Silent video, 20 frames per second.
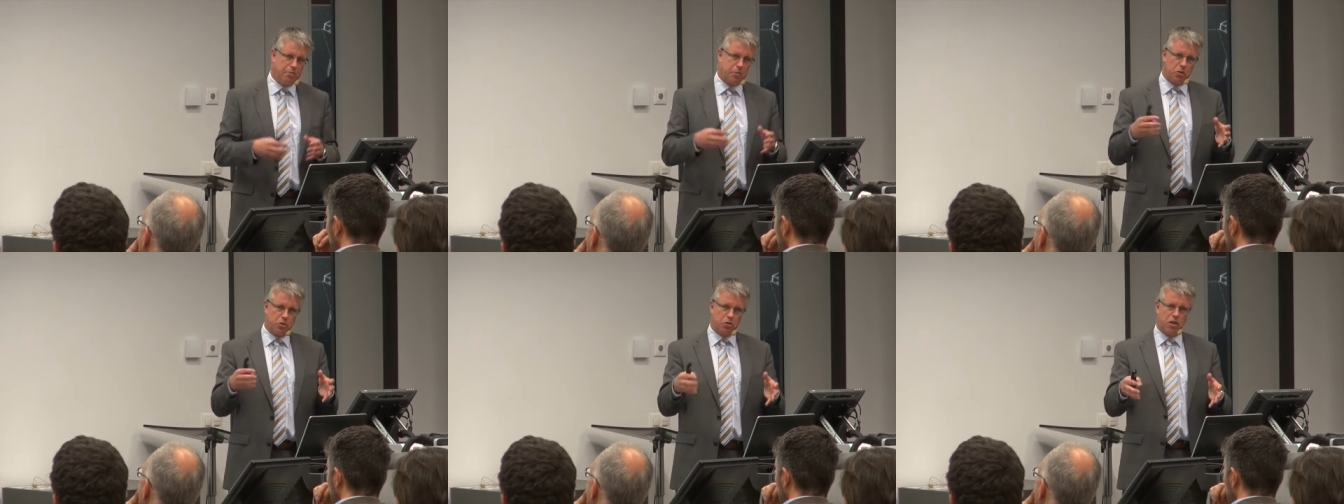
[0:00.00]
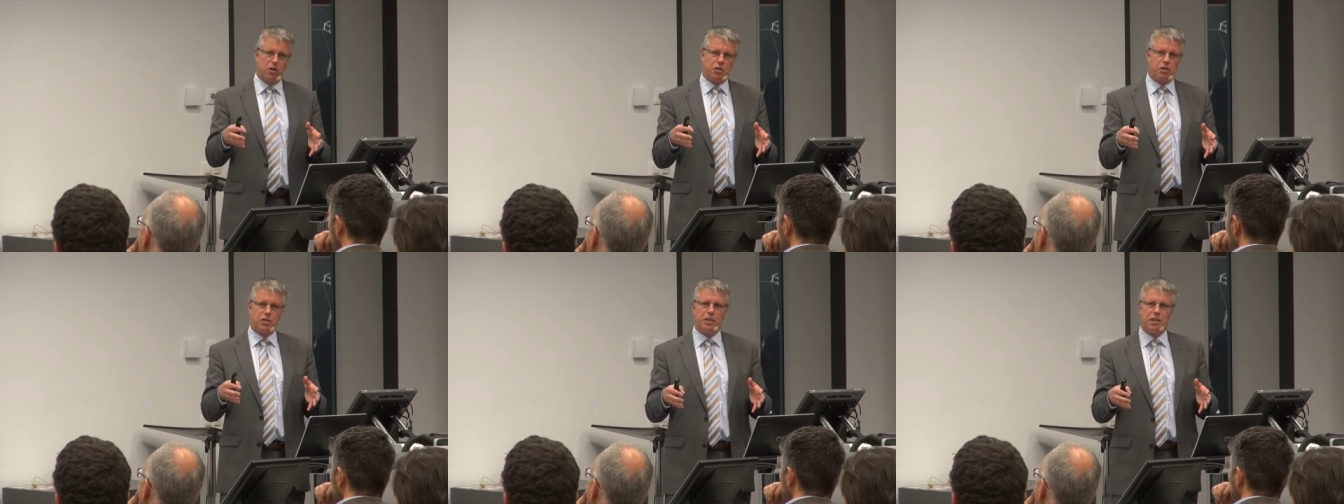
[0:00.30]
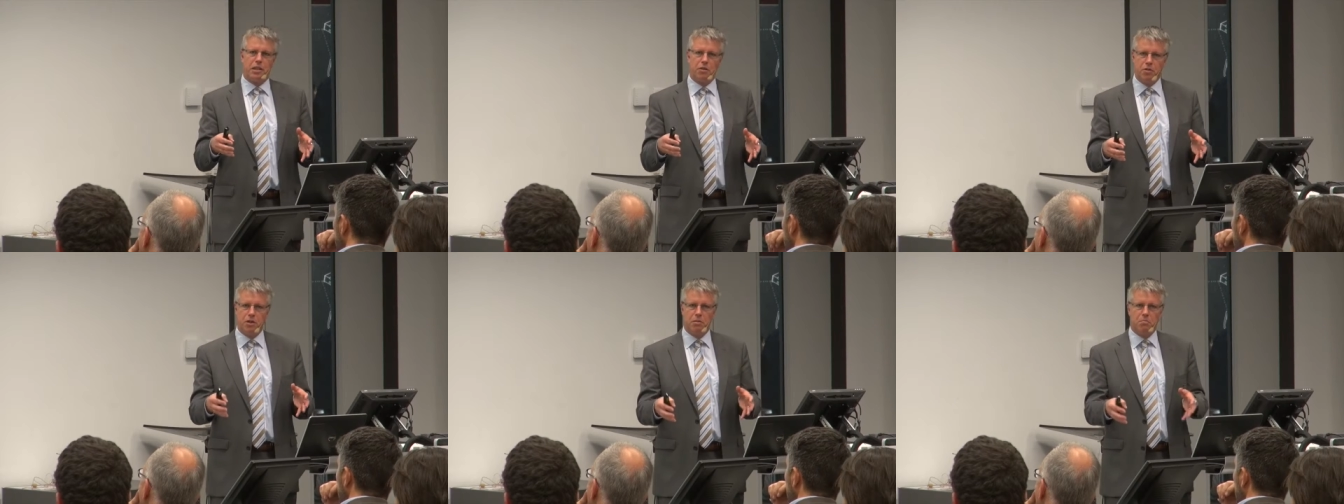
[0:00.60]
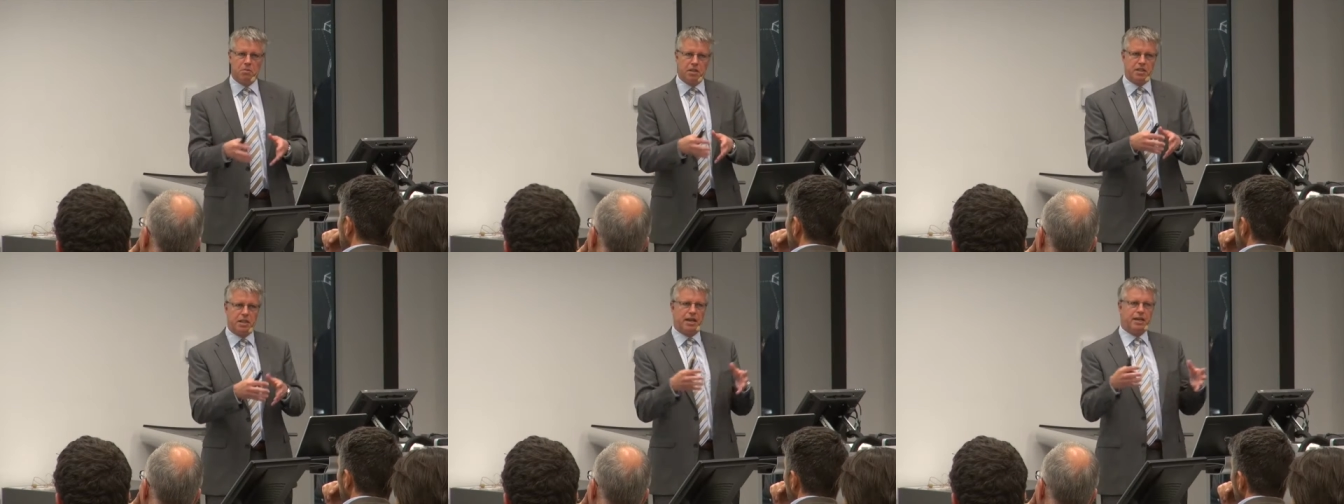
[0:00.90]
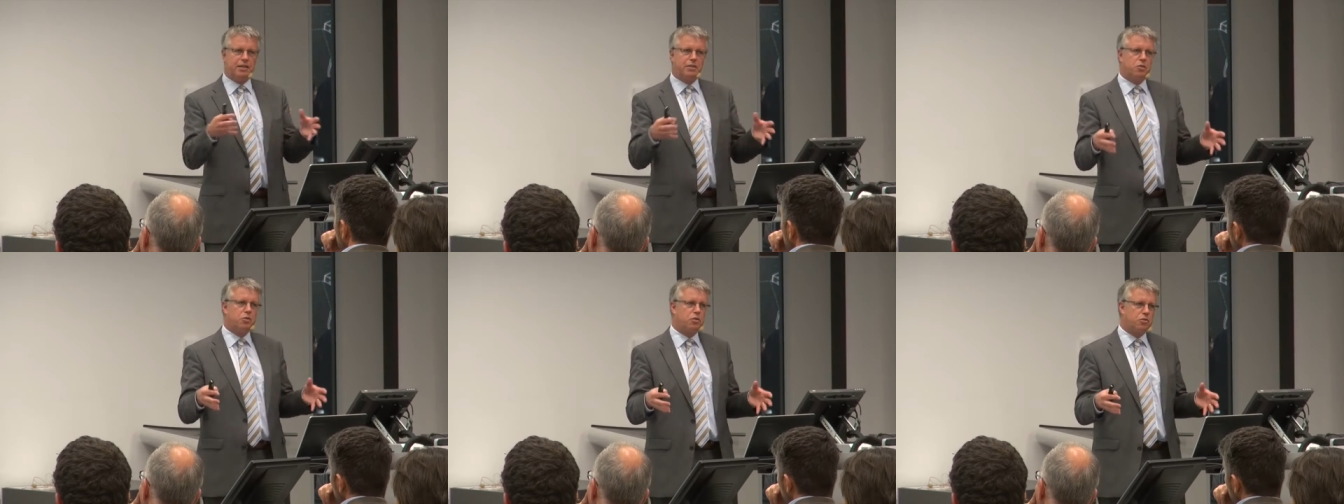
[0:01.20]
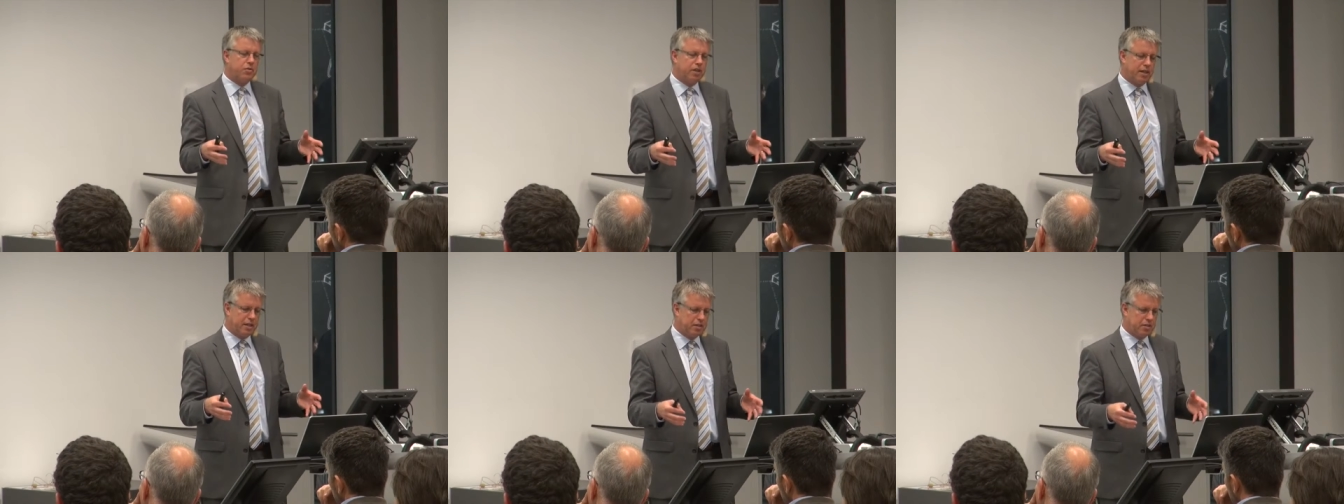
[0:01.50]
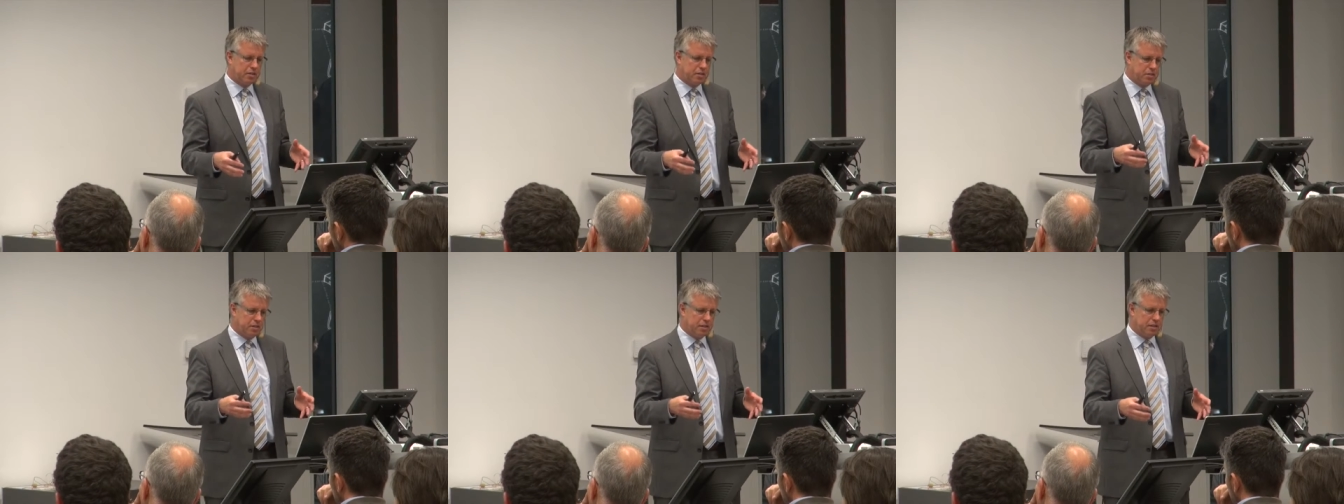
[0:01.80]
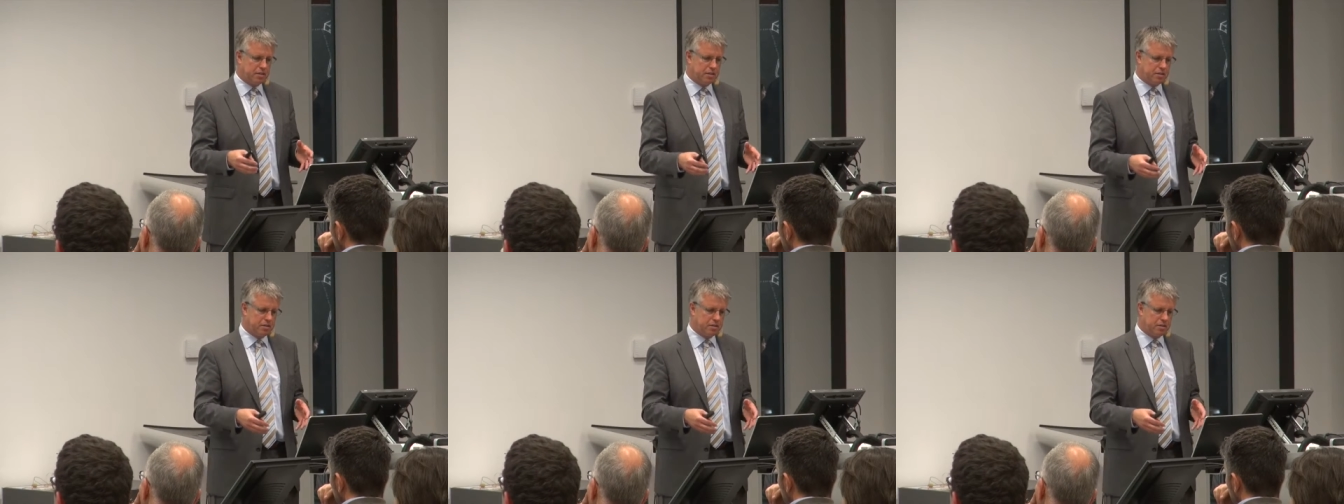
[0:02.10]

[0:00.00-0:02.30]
The production equipment at your factory,